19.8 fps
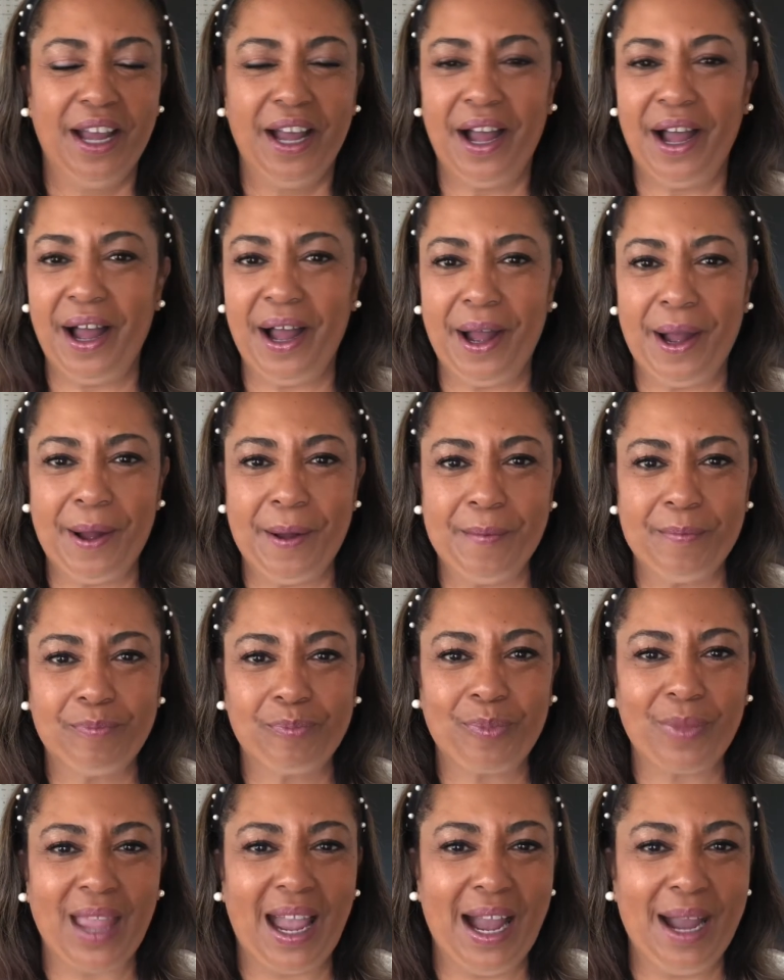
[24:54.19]

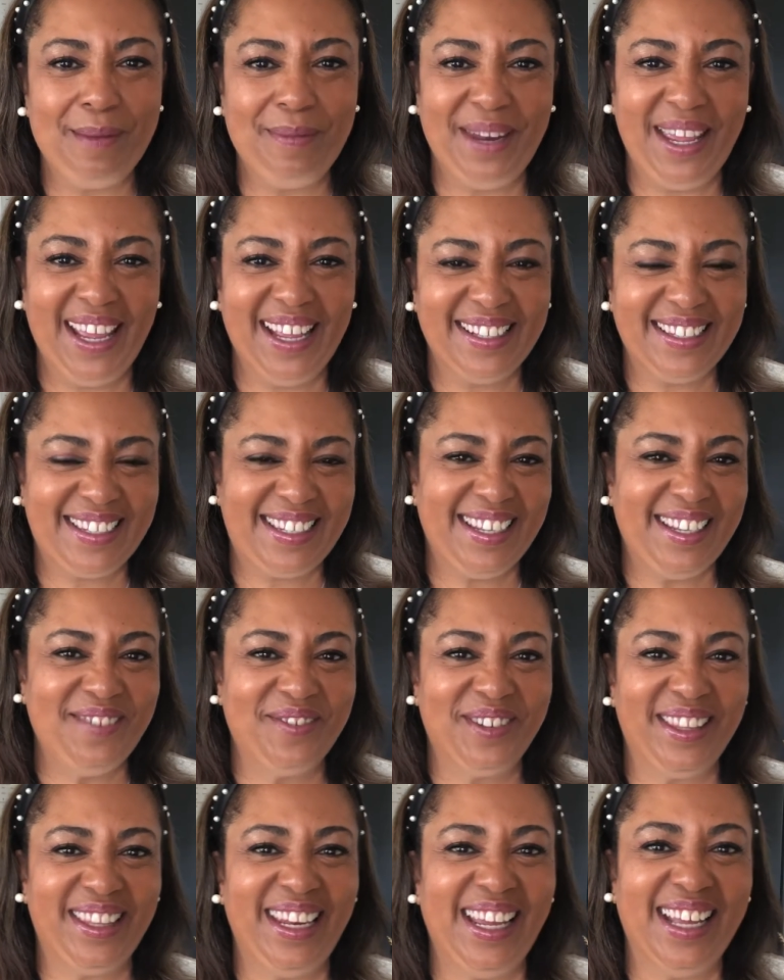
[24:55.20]
I'm Nancy
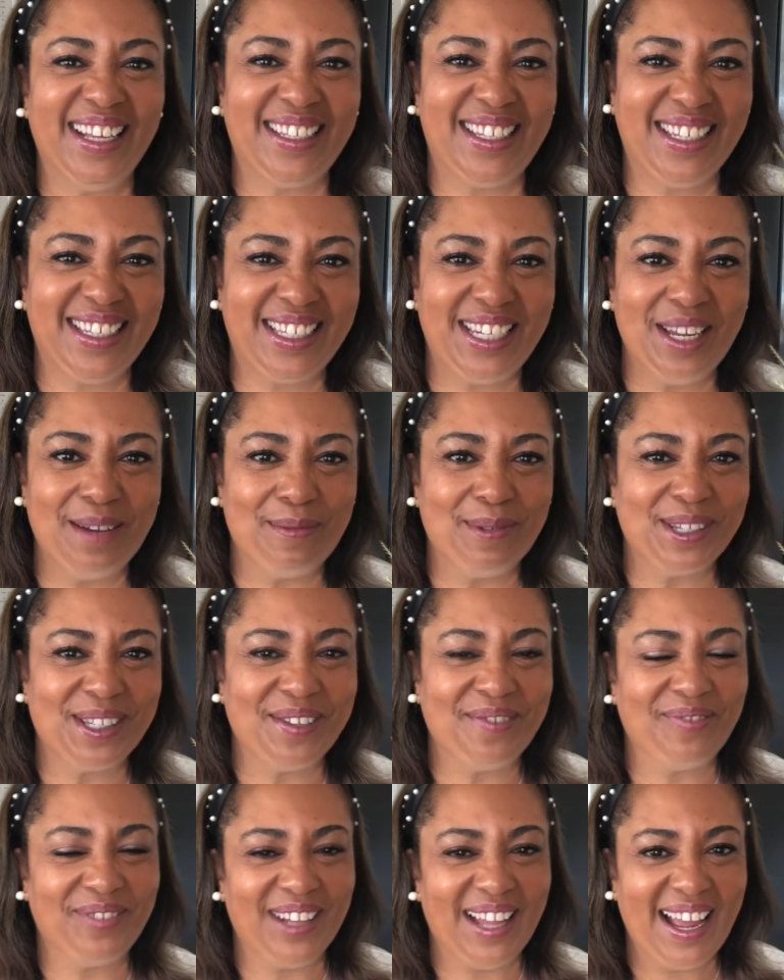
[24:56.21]
with Nancy's Nibbles
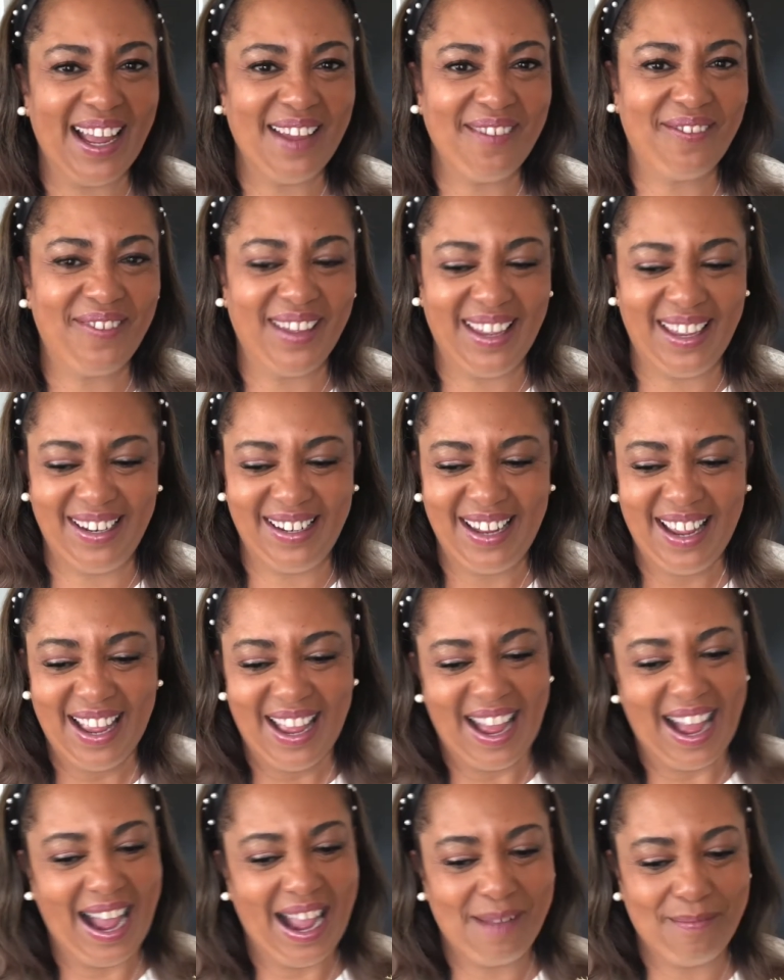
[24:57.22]
of Life, and
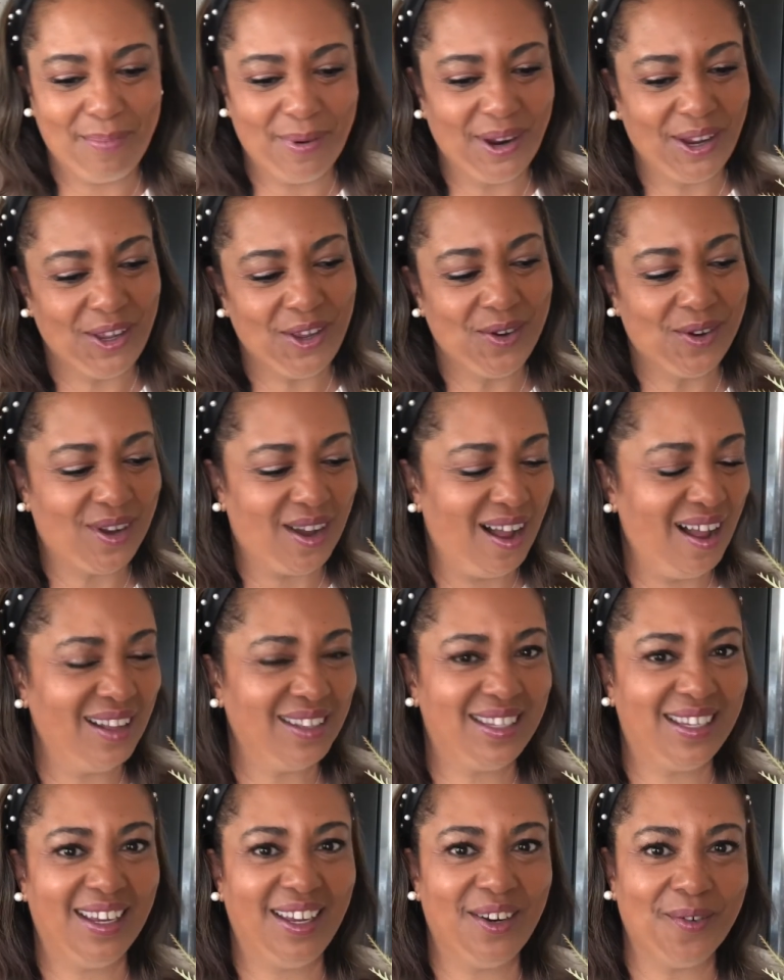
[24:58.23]
I bring you
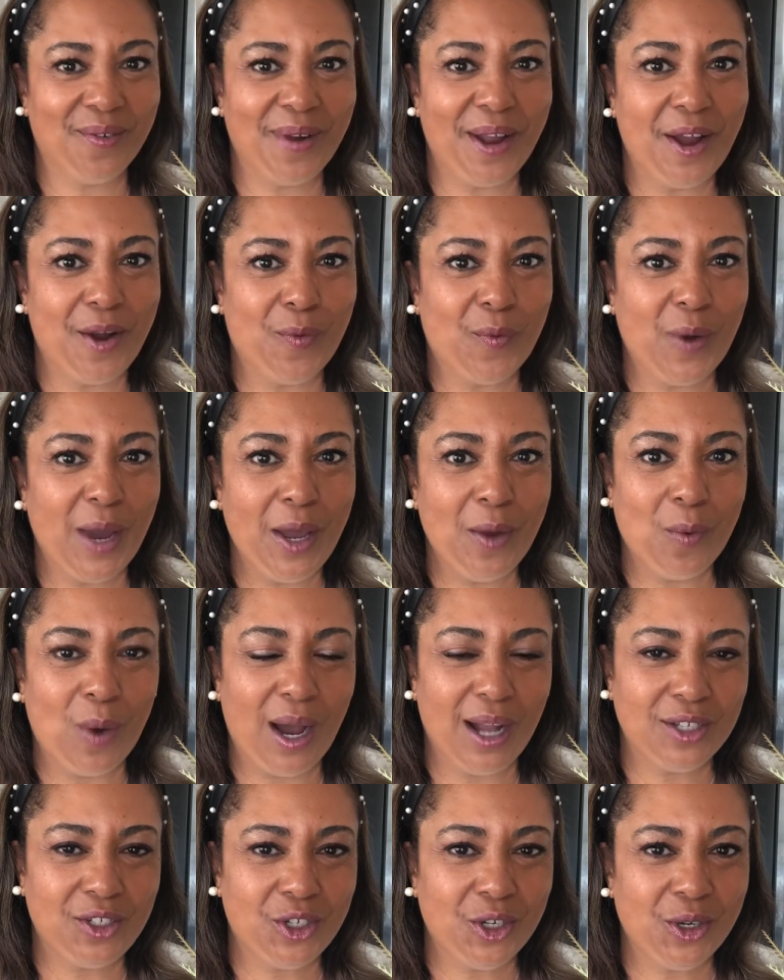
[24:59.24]
content around Weight
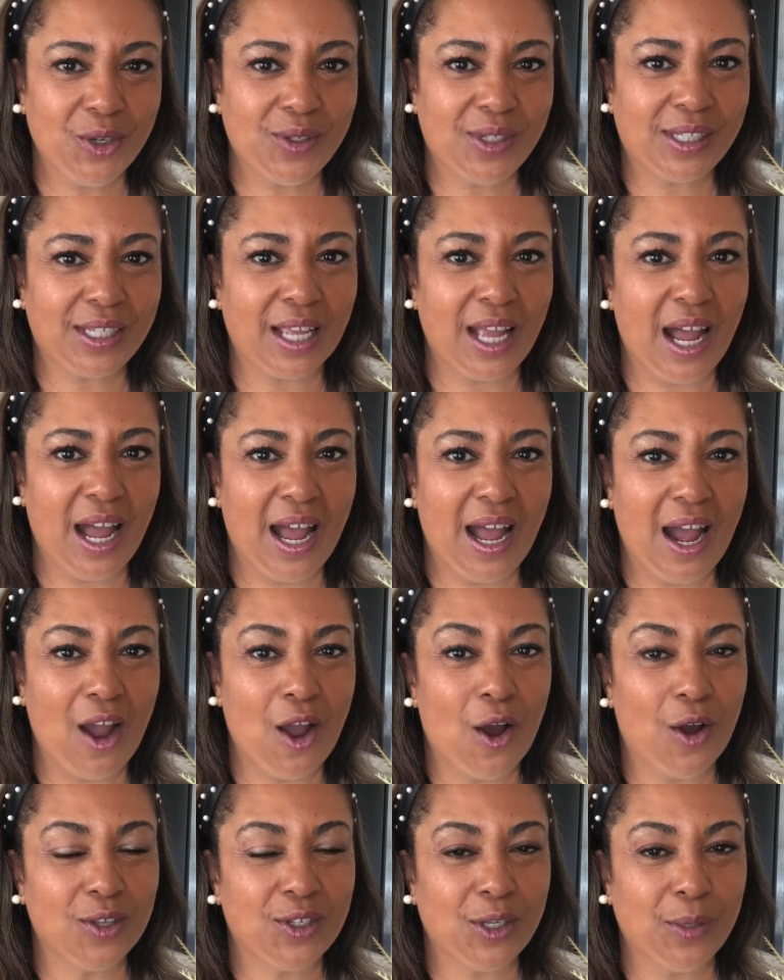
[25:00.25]
Watchers. I
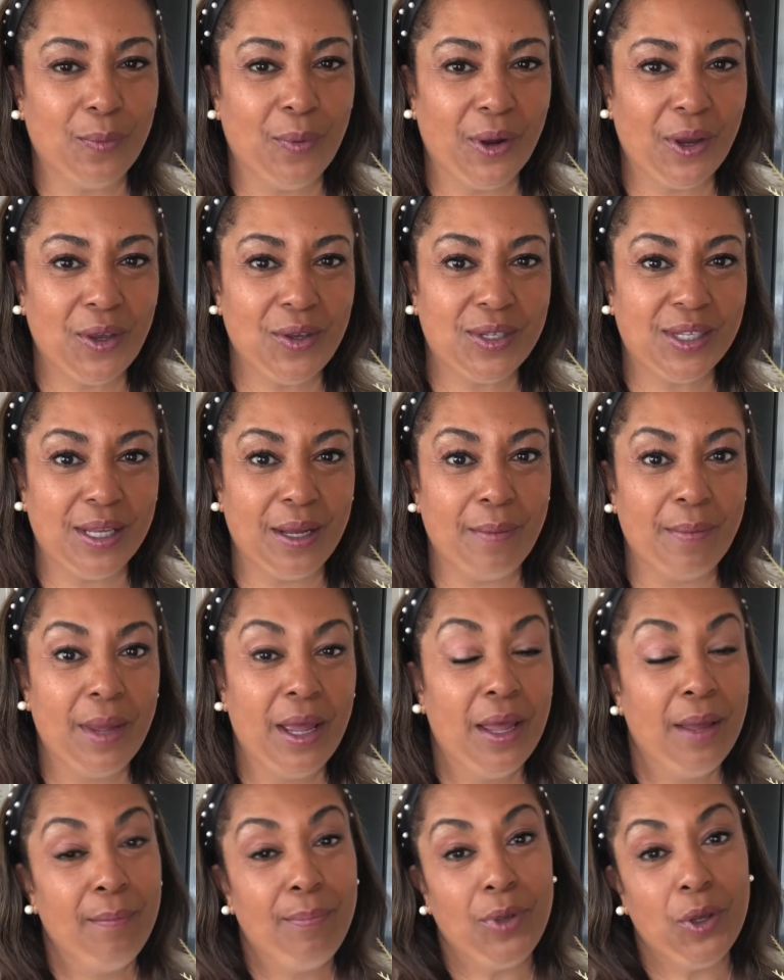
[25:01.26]
also bring you some
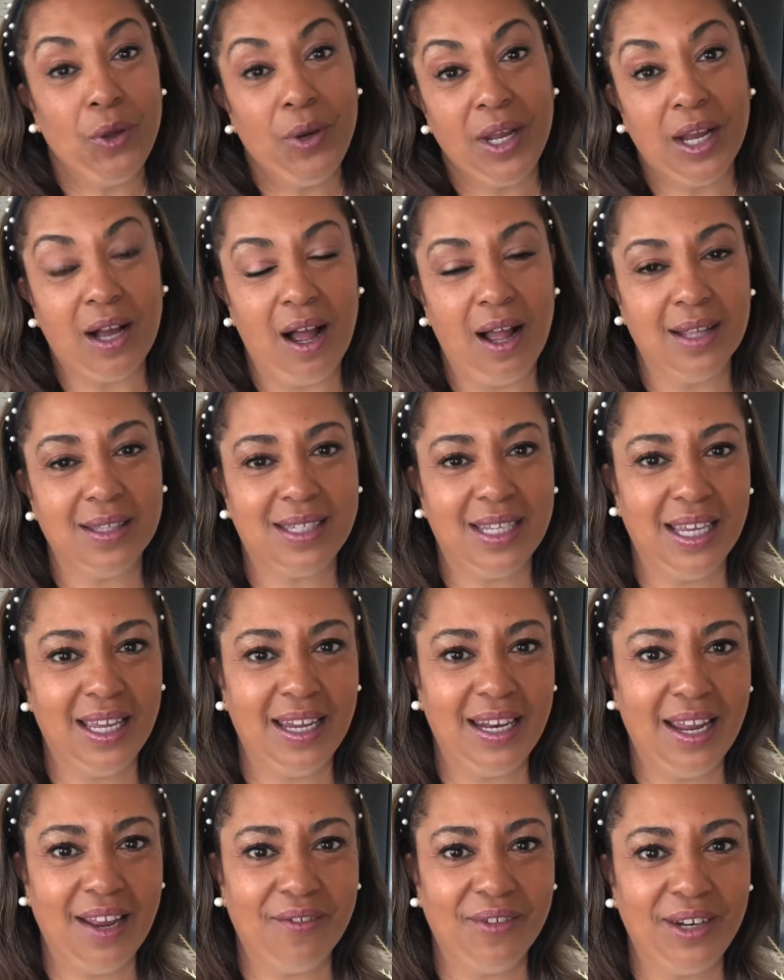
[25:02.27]
beauty
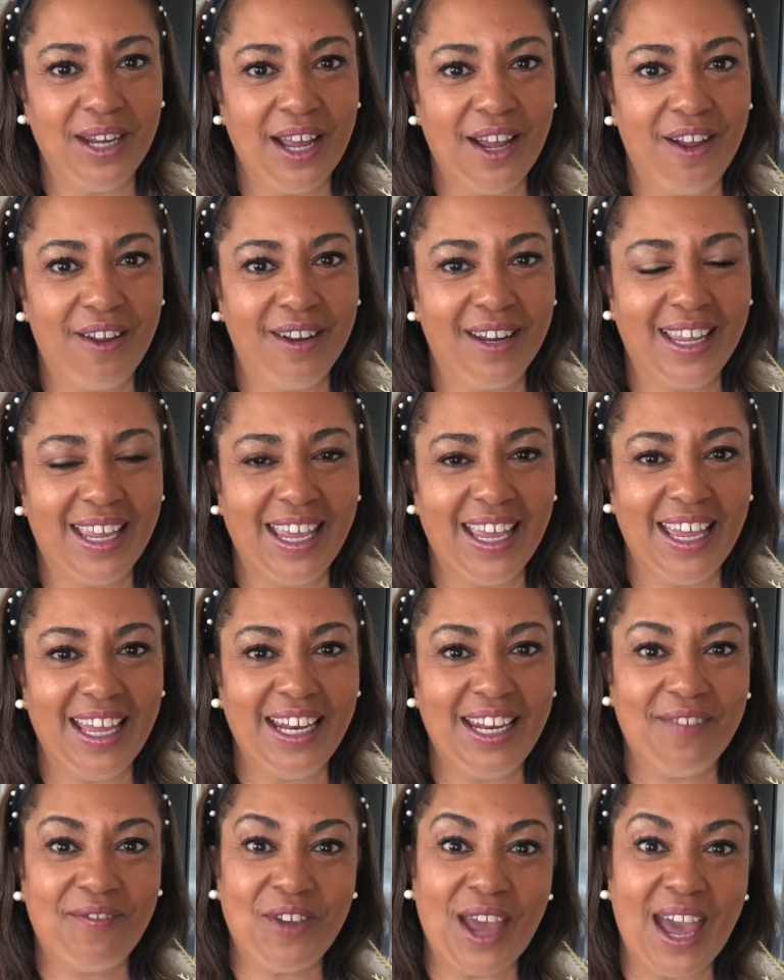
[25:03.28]
content every now and
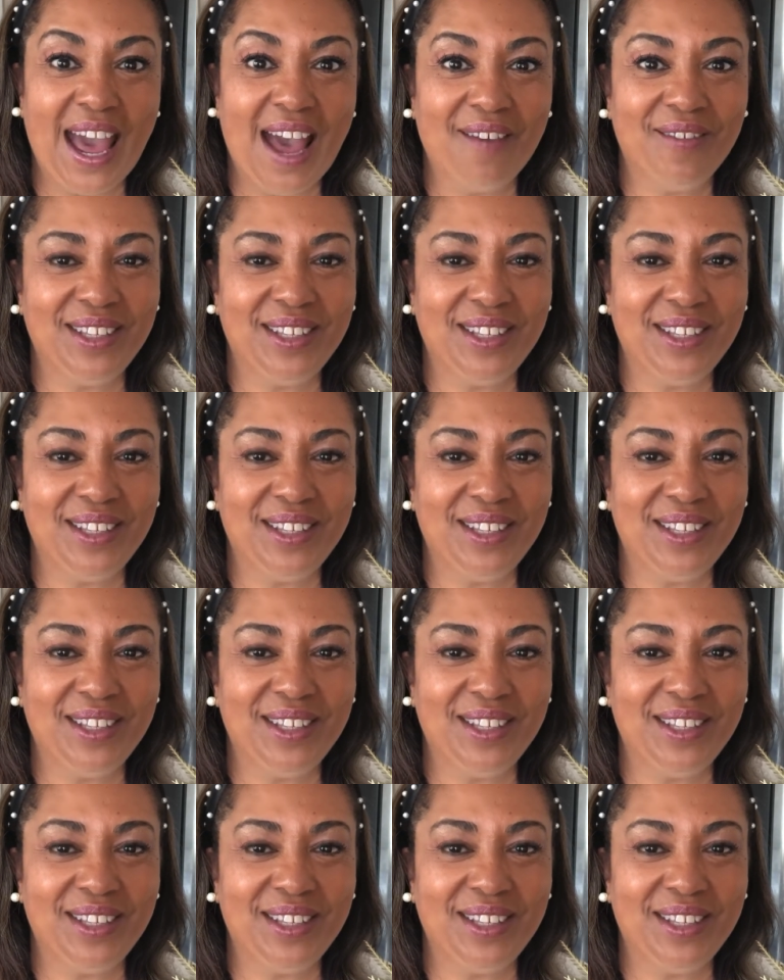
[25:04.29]
again. If you haven't